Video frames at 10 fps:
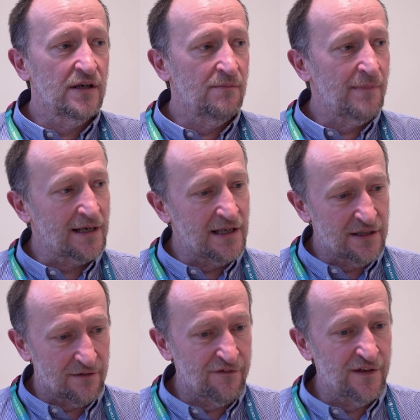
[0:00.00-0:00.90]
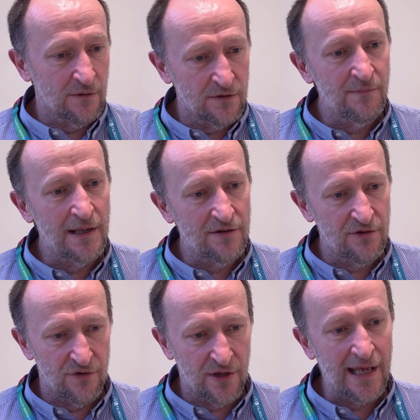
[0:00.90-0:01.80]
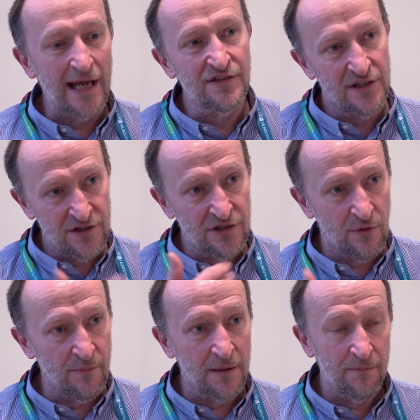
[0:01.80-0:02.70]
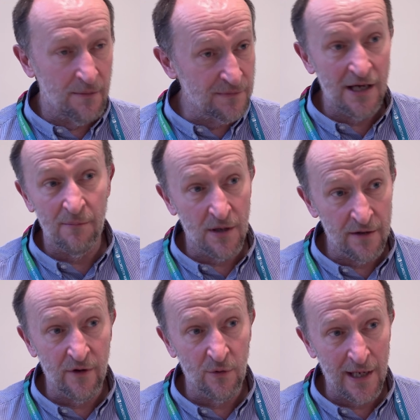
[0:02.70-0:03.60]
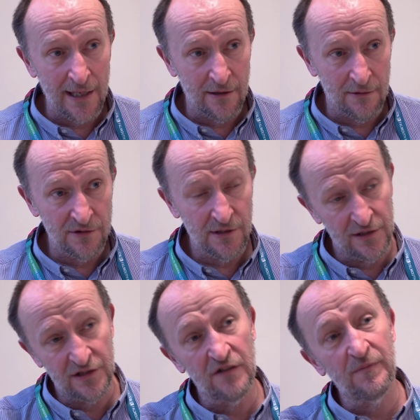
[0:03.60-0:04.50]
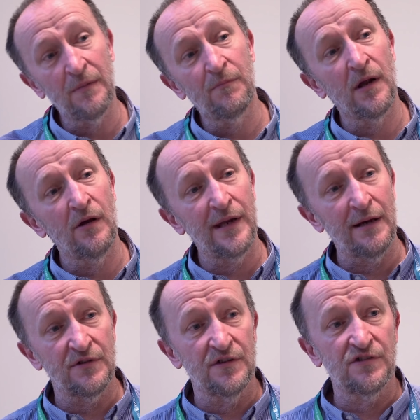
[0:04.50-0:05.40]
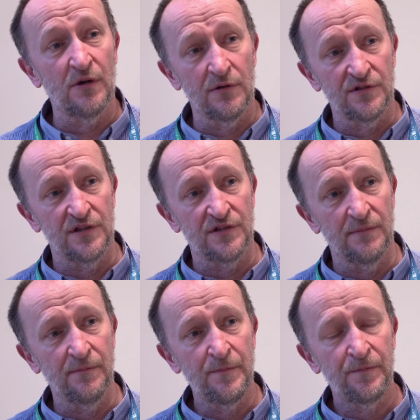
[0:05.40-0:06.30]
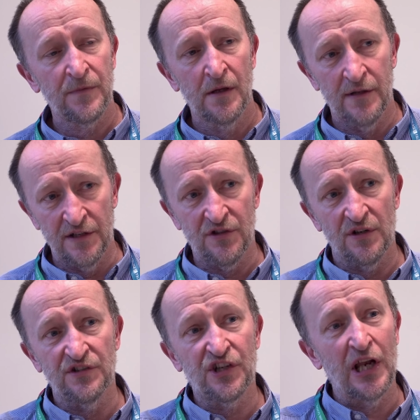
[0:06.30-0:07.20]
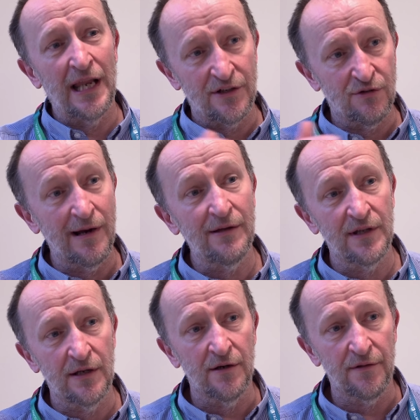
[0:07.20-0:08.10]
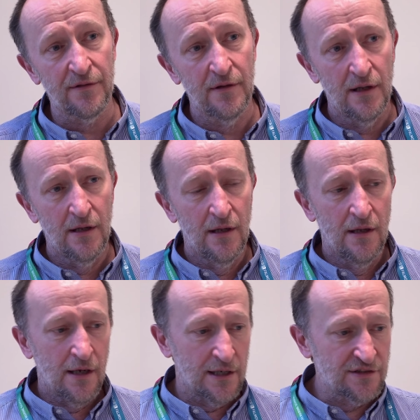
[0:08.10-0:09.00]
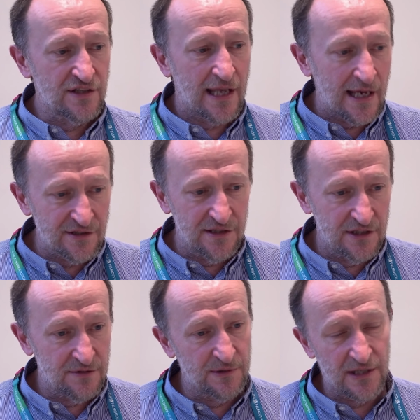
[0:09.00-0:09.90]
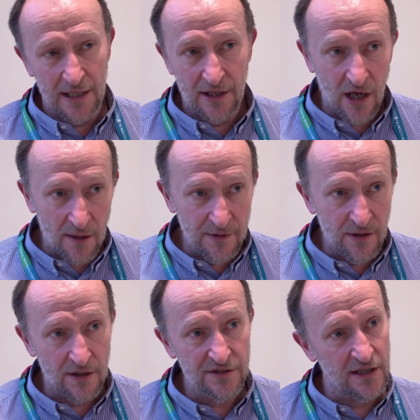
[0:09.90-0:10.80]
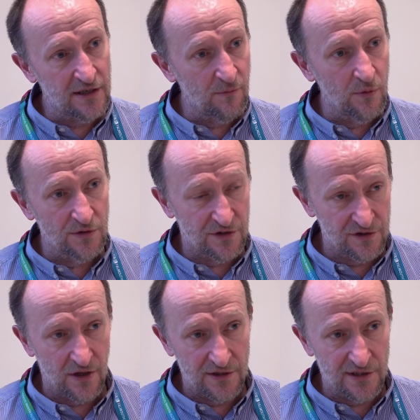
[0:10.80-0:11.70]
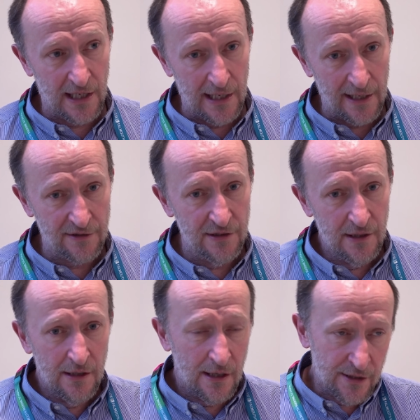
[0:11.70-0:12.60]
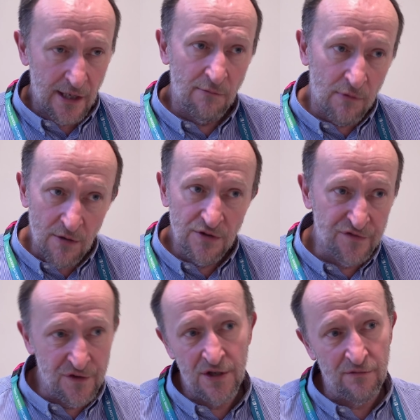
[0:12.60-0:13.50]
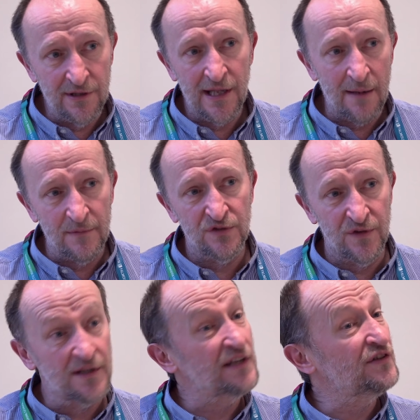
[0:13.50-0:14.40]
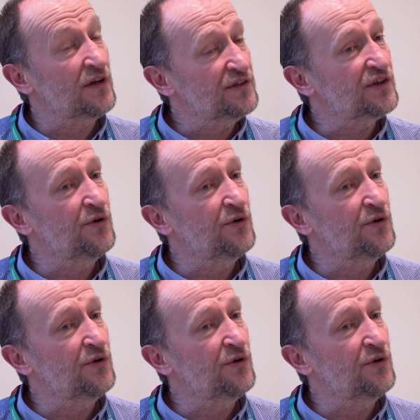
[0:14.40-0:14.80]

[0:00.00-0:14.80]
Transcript: a magnetic field meant that the gases that were being pumped out by the volcanoes, instead of being blown out to the solar system, they started to collect around the Earth. And as the gases, particularly carbon dioxide and water, started to collect and they rose further in the atmosphere, they started to